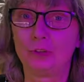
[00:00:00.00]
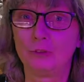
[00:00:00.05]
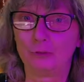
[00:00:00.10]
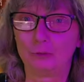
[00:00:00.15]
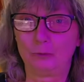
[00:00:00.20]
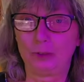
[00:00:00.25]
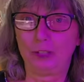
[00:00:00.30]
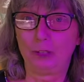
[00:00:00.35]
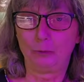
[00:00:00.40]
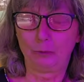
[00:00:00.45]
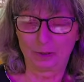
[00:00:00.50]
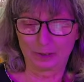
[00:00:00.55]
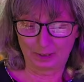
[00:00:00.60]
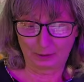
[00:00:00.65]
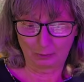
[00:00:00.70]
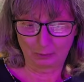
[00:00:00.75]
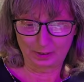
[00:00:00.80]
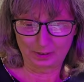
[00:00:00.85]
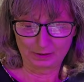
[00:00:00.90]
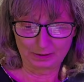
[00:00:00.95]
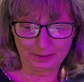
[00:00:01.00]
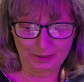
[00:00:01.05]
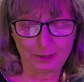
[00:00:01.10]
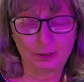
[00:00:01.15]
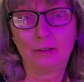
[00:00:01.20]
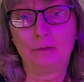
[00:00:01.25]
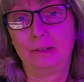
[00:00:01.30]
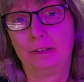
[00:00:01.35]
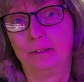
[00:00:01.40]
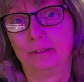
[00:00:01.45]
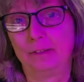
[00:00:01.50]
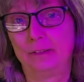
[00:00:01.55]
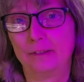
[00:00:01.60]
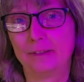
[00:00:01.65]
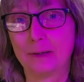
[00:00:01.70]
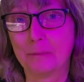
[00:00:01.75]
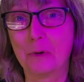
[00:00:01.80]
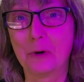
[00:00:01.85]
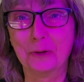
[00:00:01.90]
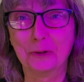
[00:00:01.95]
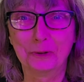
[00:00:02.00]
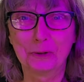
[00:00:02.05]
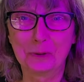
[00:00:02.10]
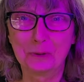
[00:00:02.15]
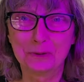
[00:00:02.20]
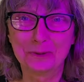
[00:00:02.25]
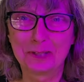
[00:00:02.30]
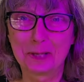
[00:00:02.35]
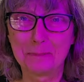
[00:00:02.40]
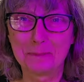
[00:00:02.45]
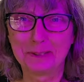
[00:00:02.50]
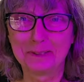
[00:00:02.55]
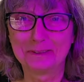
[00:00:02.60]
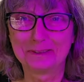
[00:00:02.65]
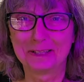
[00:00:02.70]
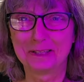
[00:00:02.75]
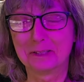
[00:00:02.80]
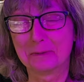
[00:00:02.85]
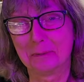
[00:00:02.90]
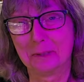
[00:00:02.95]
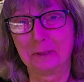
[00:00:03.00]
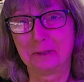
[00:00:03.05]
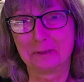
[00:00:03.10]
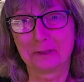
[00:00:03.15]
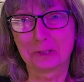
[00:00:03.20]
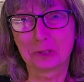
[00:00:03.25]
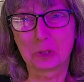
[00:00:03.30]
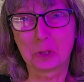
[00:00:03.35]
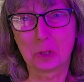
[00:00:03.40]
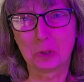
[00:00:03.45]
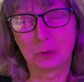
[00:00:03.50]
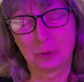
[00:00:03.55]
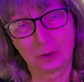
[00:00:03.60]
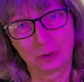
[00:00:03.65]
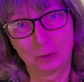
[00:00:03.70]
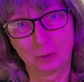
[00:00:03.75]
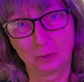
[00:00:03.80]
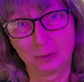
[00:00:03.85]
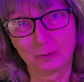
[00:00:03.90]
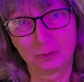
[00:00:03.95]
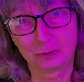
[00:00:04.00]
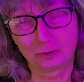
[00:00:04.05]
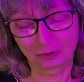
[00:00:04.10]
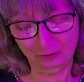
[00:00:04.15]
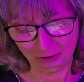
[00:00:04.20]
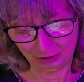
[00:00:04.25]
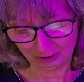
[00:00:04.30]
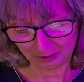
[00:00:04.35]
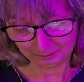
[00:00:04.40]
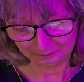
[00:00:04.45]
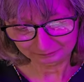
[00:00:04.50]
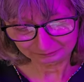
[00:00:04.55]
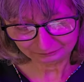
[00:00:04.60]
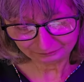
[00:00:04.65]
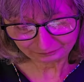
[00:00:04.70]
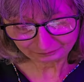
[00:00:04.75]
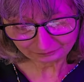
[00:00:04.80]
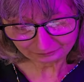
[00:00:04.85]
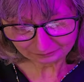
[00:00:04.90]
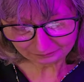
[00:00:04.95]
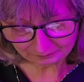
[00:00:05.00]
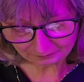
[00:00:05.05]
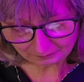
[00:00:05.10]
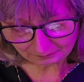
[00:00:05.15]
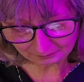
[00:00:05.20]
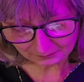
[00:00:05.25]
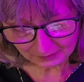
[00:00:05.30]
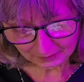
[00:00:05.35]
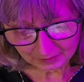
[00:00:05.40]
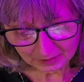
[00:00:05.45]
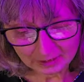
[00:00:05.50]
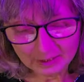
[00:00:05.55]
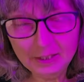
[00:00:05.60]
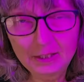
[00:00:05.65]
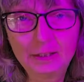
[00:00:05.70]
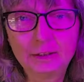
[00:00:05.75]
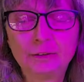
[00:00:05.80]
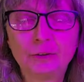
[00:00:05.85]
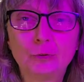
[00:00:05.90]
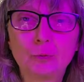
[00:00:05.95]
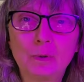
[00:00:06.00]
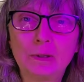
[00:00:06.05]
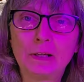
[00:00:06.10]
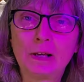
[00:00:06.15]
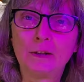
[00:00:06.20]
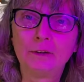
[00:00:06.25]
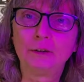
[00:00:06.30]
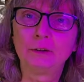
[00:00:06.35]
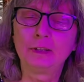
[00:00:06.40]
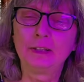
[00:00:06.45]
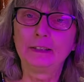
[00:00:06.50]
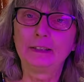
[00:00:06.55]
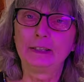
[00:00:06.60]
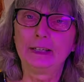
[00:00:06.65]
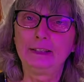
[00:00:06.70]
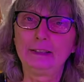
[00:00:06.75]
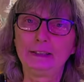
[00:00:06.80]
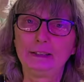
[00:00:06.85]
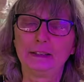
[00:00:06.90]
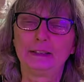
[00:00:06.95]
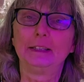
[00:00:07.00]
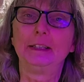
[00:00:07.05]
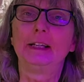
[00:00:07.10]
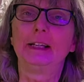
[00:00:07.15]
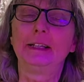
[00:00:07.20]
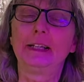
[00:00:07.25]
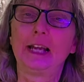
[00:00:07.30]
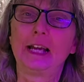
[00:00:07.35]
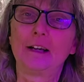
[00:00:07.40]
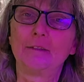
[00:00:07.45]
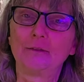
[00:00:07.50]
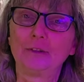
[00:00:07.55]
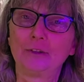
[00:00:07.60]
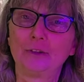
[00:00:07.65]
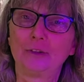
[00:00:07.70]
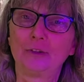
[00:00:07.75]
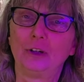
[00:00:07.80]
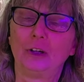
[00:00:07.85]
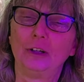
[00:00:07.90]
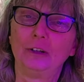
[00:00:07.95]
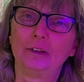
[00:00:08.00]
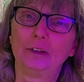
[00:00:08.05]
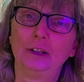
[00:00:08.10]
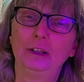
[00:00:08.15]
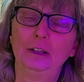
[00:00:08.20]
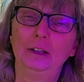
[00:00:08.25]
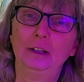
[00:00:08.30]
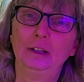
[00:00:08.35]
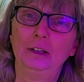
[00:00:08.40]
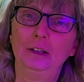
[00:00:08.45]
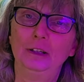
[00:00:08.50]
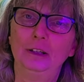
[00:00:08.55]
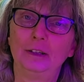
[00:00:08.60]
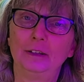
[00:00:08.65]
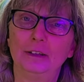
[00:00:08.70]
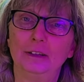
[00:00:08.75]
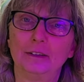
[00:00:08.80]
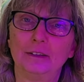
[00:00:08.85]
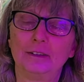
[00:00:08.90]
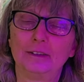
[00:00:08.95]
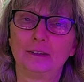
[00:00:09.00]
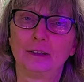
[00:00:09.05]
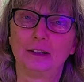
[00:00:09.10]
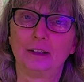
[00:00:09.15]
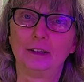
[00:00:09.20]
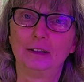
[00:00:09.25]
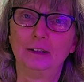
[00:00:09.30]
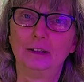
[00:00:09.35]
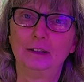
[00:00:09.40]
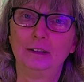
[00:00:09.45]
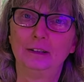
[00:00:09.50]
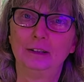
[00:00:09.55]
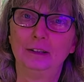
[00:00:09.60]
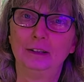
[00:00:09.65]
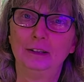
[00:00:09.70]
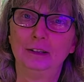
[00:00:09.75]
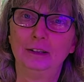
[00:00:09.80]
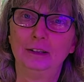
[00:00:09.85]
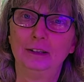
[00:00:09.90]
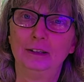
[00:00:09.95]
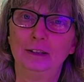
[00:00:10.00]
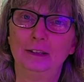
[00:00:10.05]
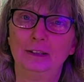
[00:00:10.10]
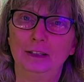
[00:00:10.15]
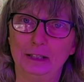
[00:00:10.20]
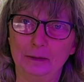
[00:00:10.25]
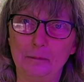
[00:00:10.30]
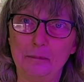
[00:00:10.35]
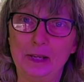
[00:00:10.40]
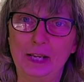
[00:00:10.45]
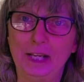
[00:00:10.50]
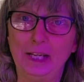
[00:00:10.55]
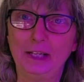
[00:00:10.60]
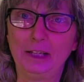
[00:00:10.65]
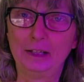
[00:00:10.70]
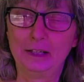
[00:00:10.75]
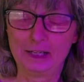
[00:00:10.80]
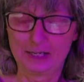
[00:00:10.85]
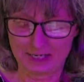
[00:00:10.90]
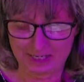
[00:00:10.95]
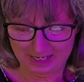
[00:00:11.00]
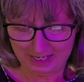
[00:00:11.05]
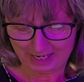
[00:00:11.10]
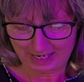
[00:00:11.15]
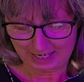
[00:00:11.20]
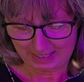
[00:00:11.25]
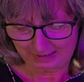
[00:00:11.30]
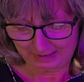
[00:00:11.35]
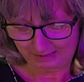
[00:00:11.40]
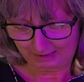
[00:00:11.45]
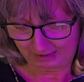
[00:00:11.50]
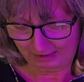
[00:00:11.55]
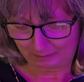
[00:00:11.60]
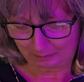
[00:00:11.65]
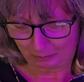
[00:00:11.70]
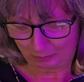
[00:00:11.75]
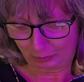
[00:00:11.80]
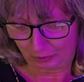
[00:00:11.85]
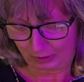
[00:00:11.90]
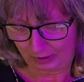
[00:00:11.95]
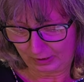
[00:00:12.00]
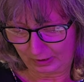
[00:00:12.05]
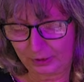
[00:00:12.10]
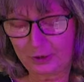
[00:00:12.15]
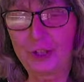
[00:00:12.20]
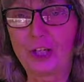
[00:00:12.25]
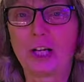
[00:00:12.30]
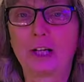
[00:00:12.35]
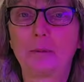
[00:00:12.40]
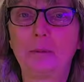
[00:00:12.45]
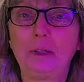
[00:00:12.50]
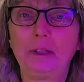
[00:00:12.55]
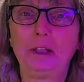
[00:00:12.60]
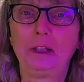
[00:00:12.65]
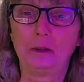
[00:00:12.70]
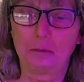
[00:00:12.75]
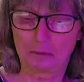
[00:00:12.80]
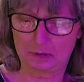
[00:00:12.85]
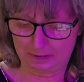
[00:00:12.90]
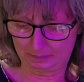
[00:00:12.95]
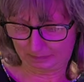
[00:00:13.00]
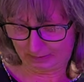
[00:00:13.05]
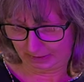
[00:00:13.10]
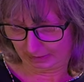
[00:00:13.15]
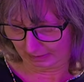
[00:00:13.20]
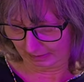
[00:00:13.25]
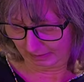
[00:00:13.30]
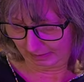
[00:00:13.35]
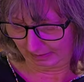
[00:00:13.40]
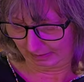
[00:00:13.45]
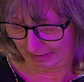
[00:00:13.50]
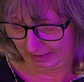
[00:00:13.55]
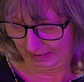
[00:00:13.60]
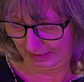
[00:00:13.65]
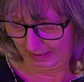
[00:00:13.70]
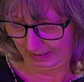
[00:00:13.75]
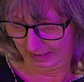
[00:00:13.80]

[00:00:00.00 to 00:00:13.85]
does really, really well here. And since I'm on the coast, that makes sense because it's called Coastal Star. There's one other thing that I didn't think I'd have to start this uh, in May, and it's some more Jack Be Little Pumpkins.